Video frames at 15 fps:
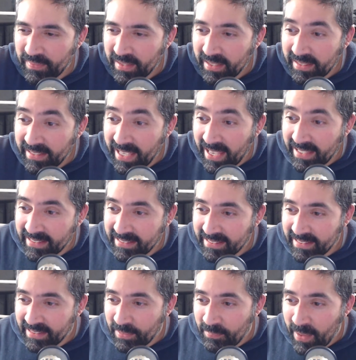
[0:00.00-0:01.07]
Yes,
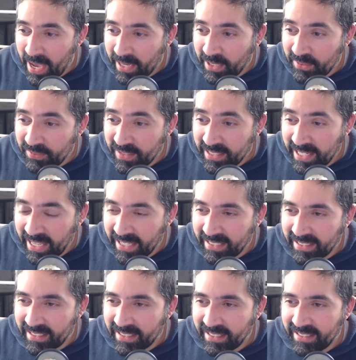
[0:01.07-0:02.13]
the back of the
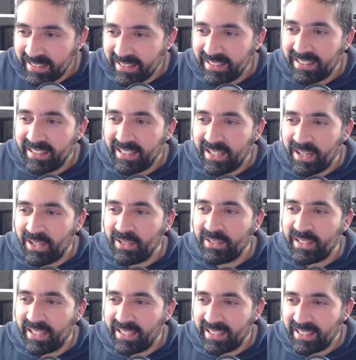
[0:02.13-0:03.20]
neck.
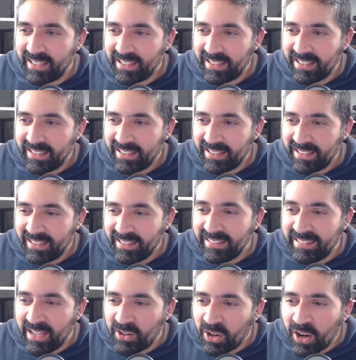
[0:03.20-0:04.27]
Okay.
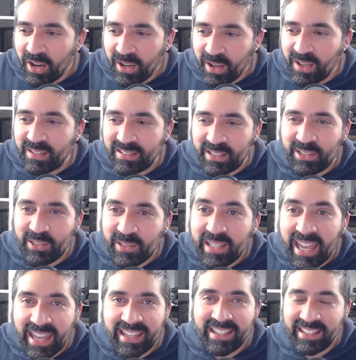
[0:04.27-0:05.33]
Dare I ask, are you
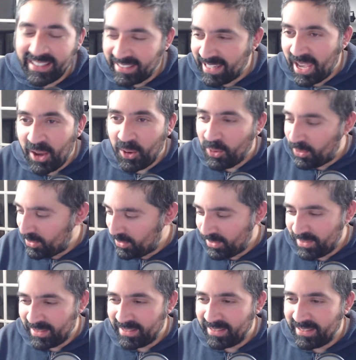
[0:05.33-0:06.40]
getting it now?
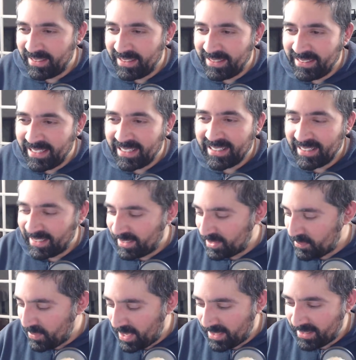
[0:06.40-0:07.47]
The tingling at the
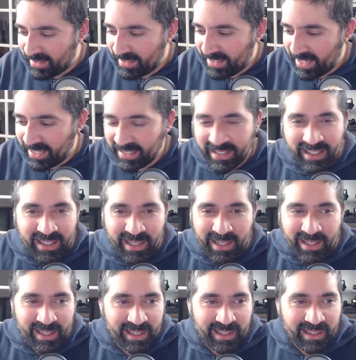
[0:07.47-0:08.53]
back of the neck.
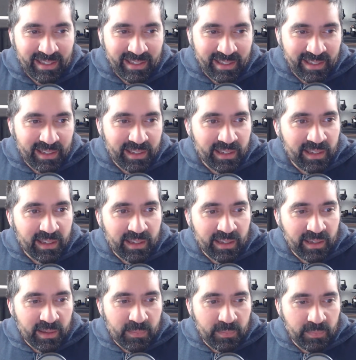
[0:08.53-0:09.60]

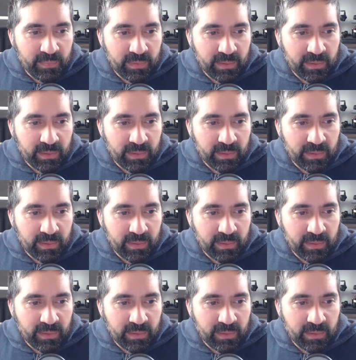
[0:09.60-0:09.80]
Tail